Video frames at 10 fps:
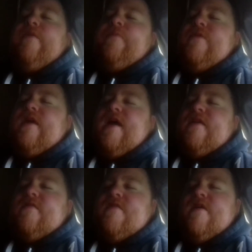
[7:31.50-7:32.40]
went up
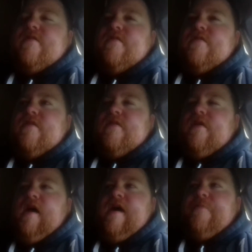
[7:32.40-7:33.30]
against
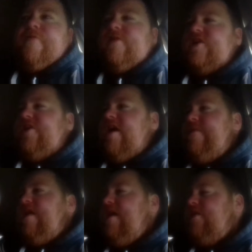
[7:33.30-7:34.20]
uh, Braun
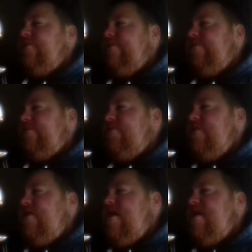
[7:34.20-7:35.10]
Strowman and,
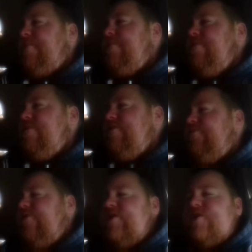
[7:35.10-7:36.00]
and
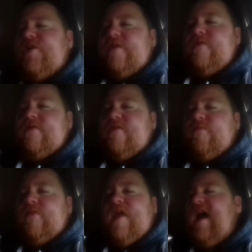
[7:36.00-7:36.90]
Braun Strowman's
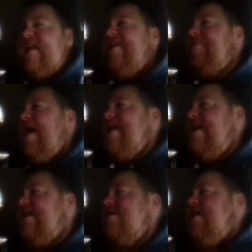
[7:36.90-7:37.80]
tag team
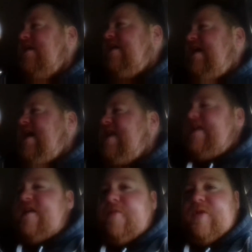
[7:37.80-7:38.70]
partner. It
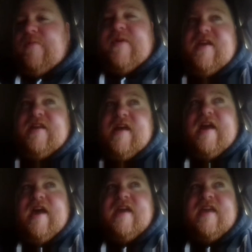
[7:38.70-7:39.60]
ended up to being
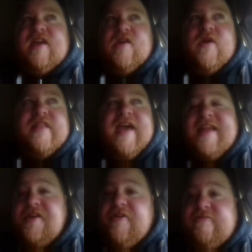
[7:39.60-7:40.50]
a, a
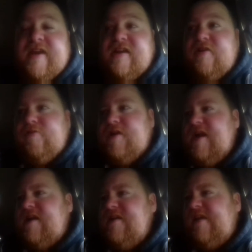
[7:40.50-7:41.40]
10 year old kid called
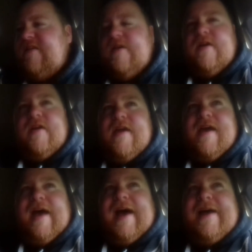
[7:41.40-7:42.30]
Nicholas.
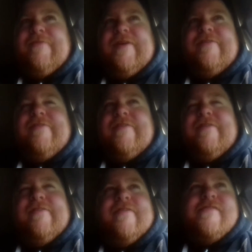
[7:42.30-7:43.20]
And we all,
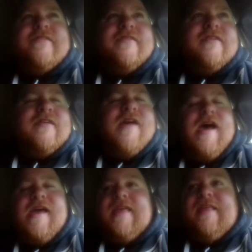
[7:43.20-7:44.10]

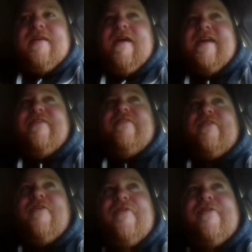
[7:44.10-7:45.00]
and it
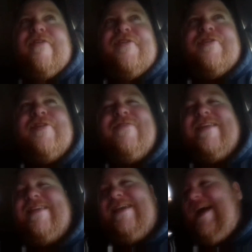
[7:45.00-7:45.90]
was awesome
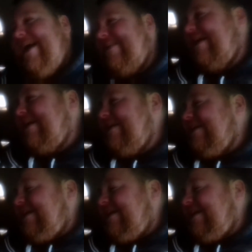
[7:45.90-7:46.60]
to see that. It's like